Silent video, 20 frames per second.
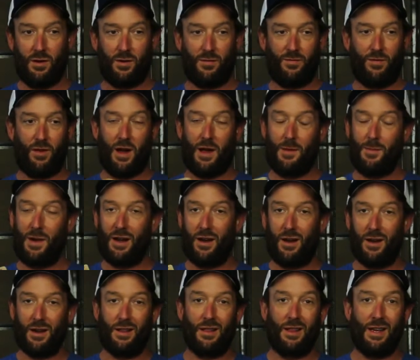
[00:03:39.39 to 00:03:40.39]
fly may
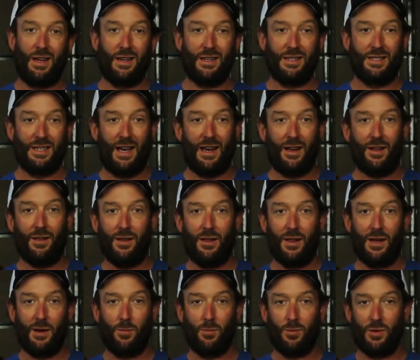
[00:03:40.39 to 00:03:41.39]
not land exactly
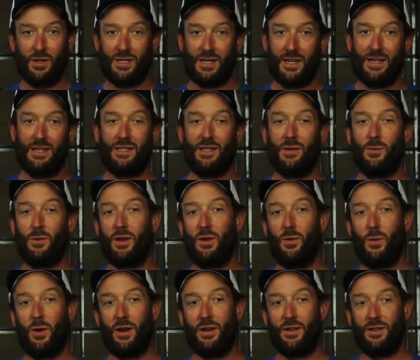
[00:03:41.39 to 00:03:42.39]
like precisely where
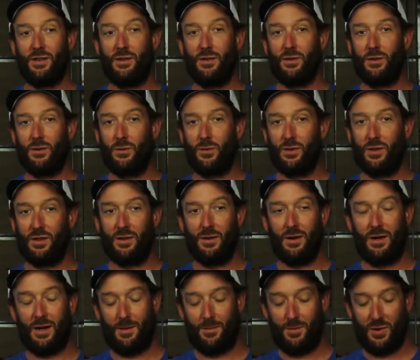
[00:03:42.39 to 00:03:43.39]
you want it to with
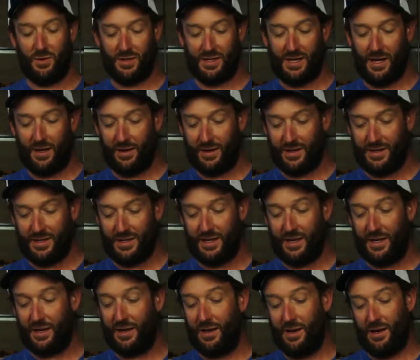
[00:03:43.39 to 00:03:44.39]
the utmost
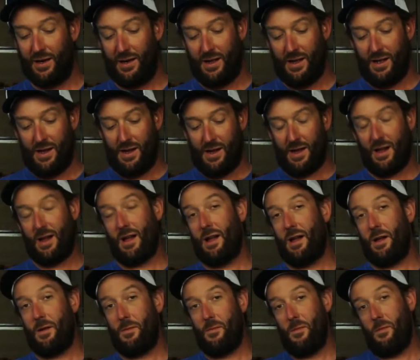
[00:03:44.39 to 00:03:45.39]
delicacy.
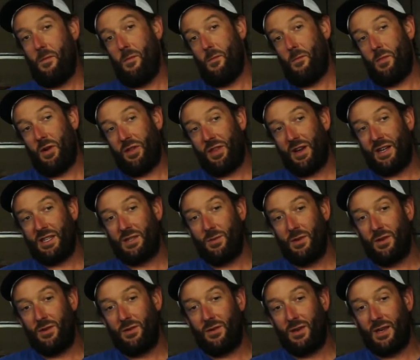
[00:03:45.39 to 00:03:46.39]
But that's
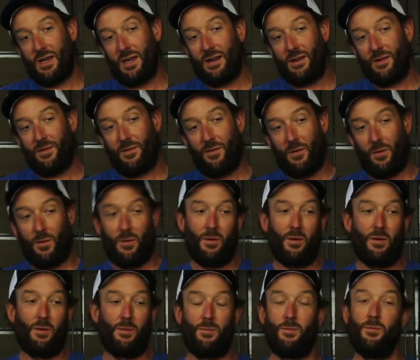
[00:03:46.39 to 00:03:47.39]
what you get
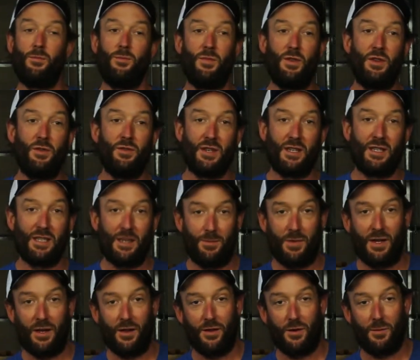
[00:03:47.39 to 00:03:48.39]
for using
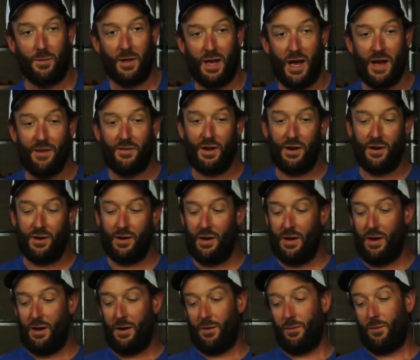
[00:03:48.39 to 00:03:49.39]
something a little bit heavier.
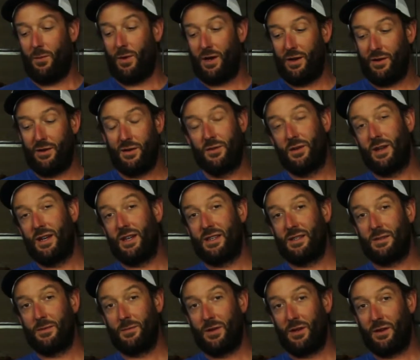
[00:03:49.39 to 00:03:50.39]
What you do get
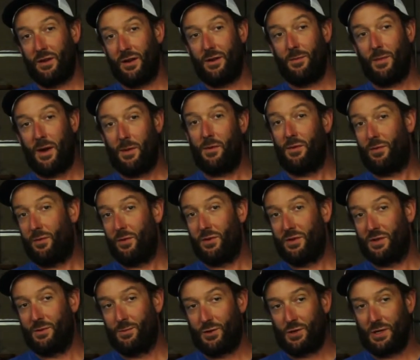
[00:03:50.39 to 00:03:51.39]
is the ability to maybe throw
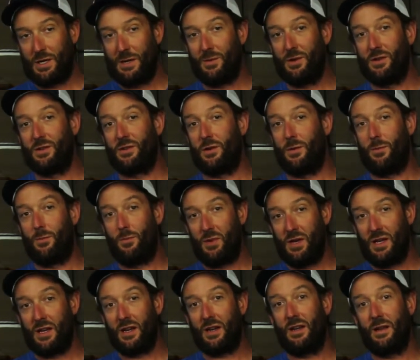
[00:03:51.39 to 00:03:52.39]
some streamers or a
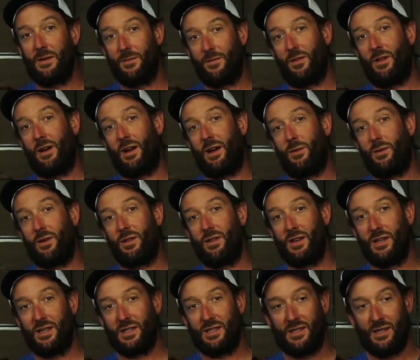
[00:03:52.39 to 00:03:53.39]
big nymph line with
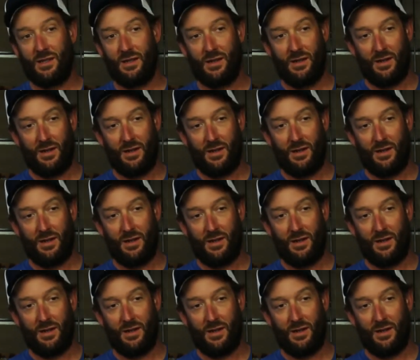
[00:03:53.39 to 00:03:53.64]
this.